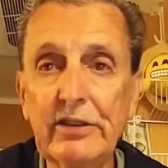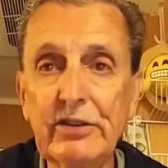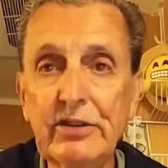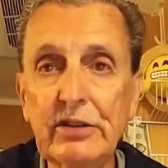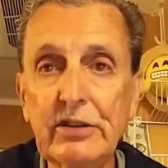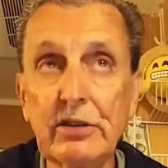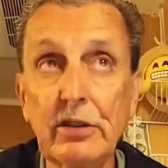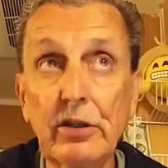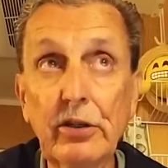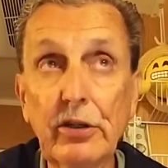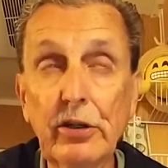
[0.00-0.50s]
it's
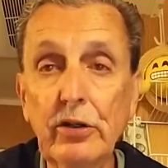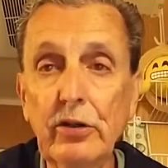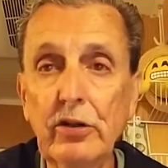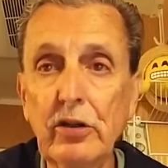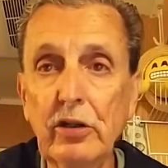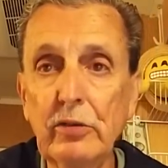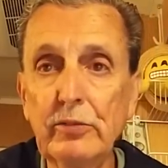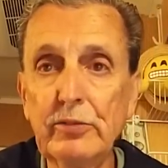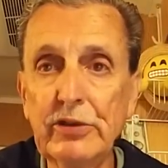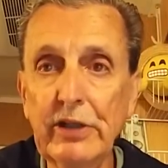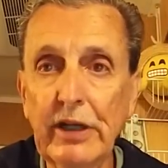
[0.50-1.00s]
just a
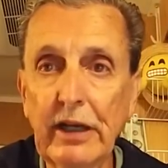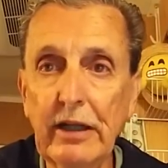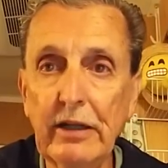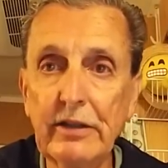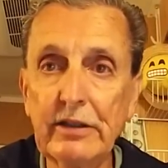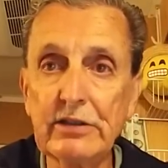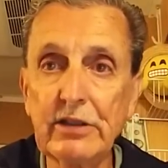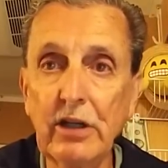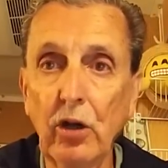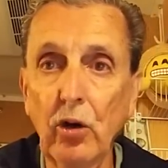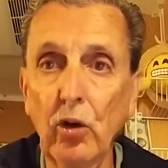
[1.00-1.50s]
YouTube channel,
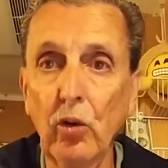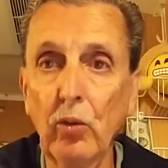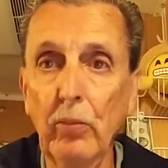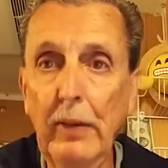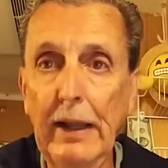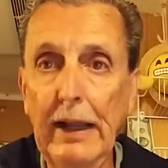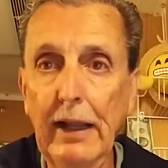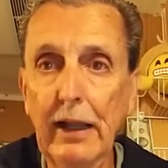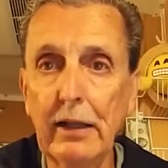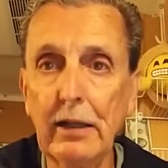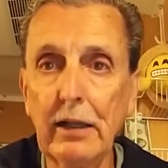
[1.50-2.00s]
this old
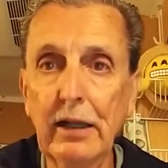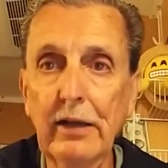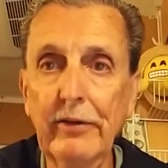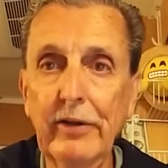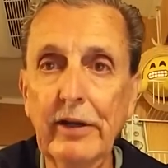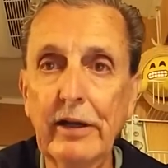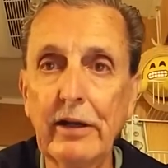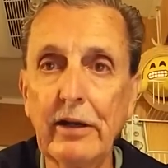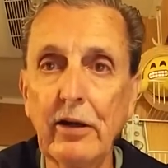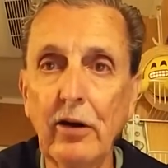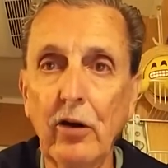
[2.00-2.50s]
man
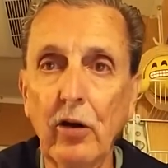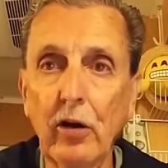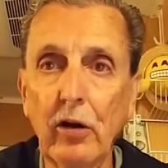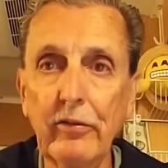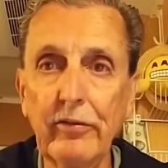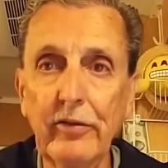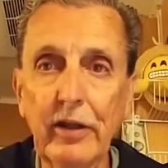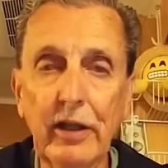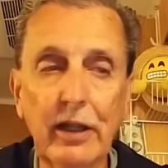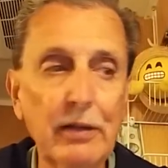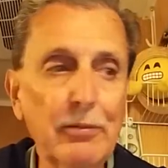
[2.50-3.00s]
living in an
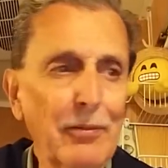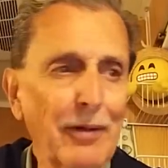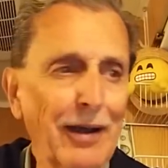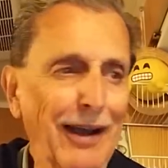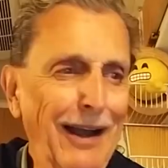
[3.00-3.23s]
RV.